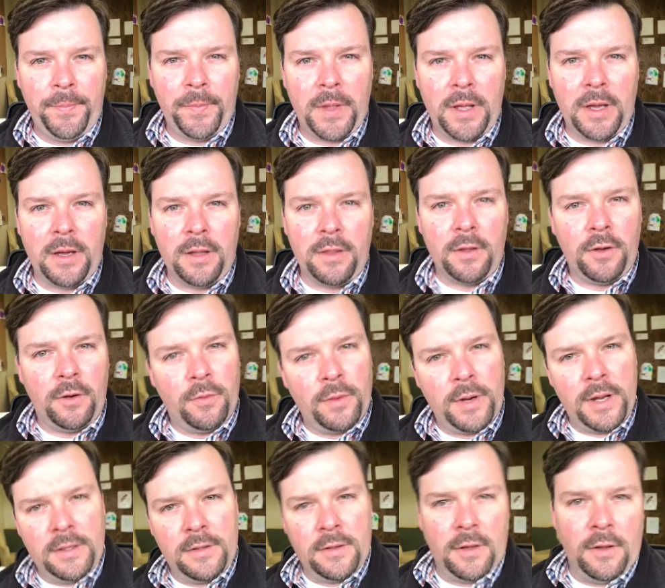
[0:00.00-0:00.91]
the
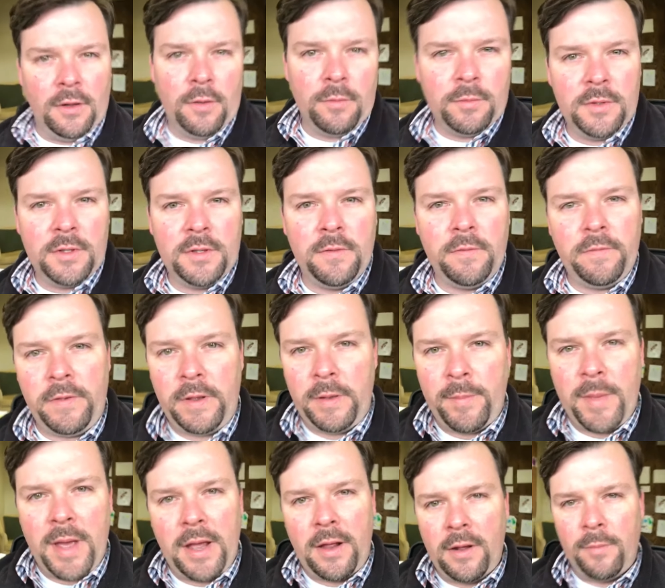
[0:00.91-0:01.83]
grades along with some
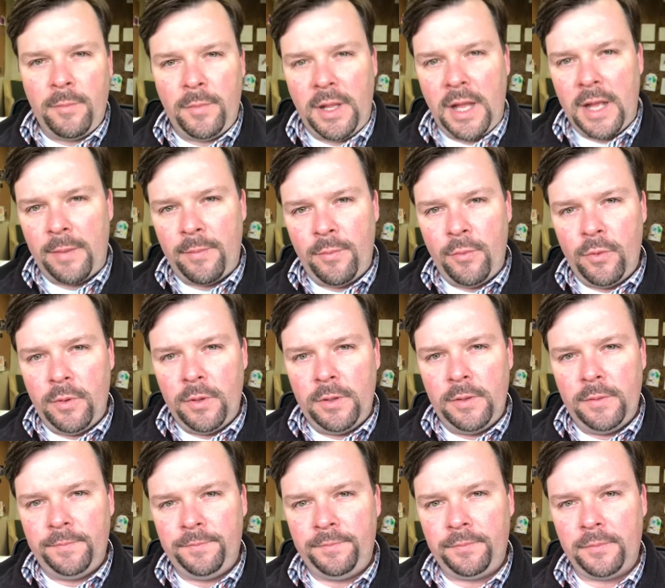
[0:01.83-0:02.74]
feedback on Blackboard.
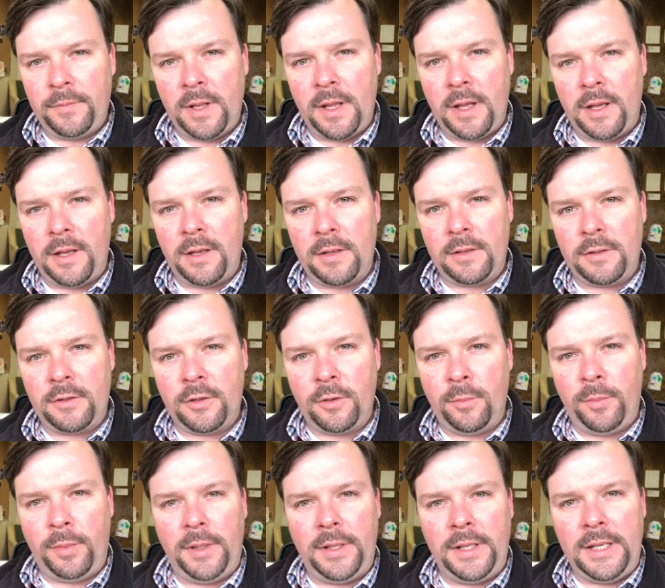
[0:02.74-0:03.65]

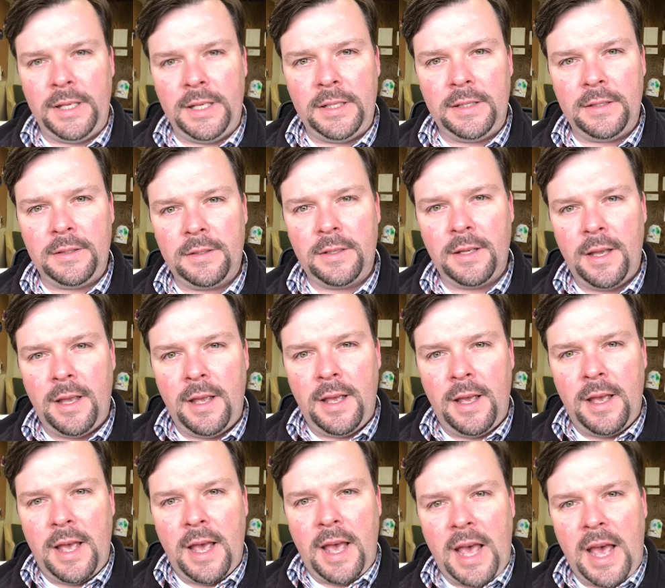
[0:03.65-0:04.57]
So please
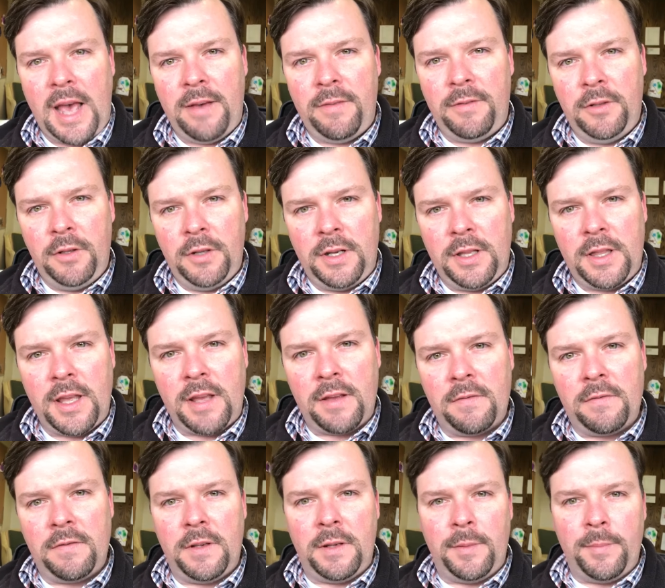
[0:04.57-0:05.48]
have a look at
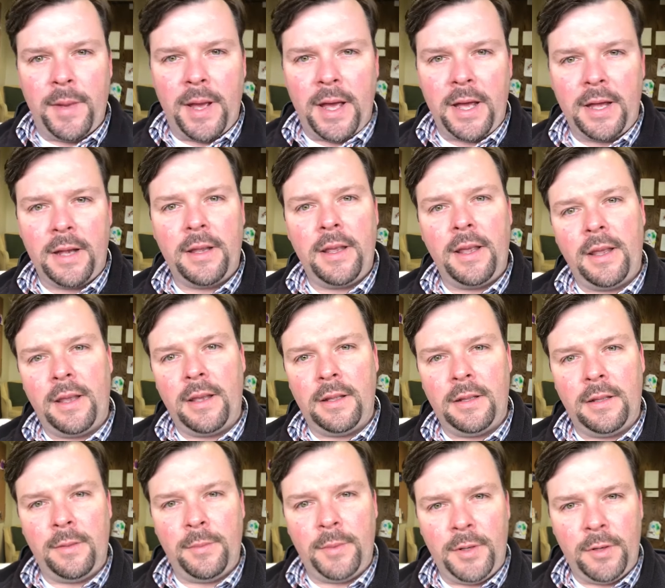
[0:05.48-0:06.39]
that feedback
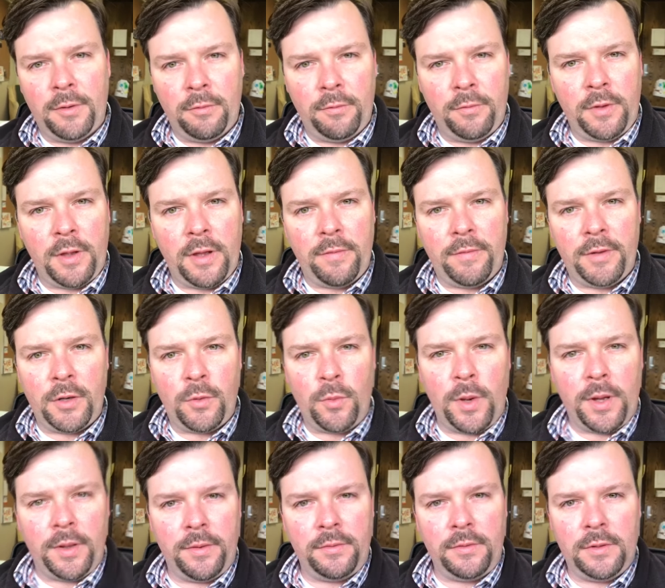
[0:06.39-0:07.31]
and let me know if you have any
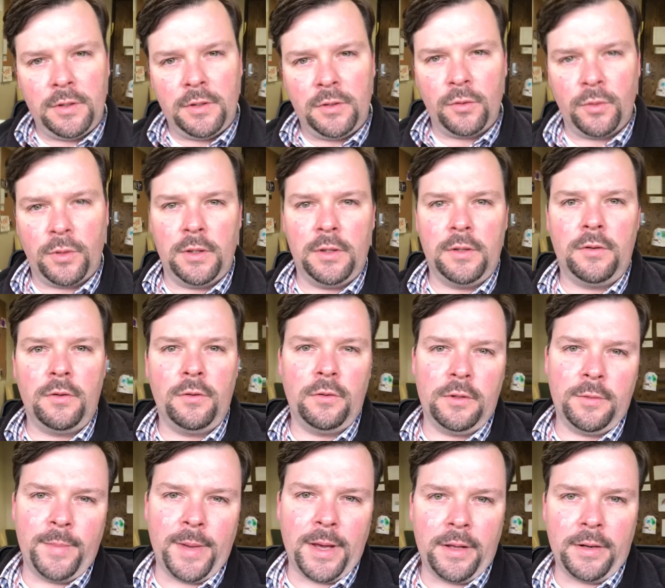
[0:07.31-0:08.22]
questions or
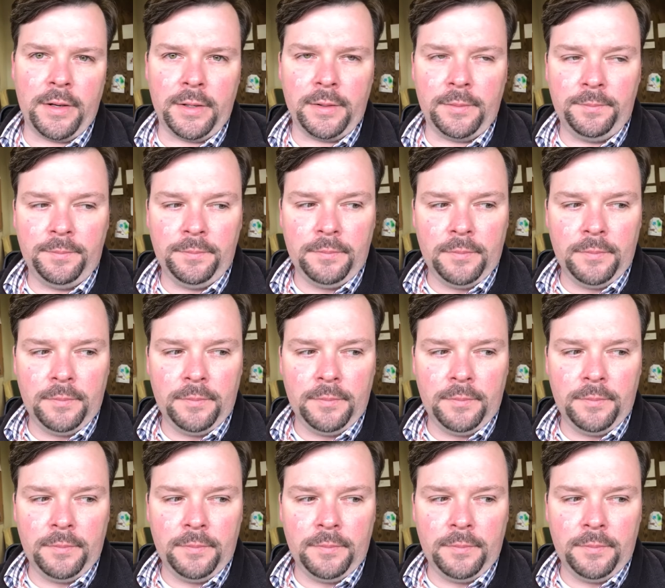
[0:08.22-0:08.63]
concerns about it.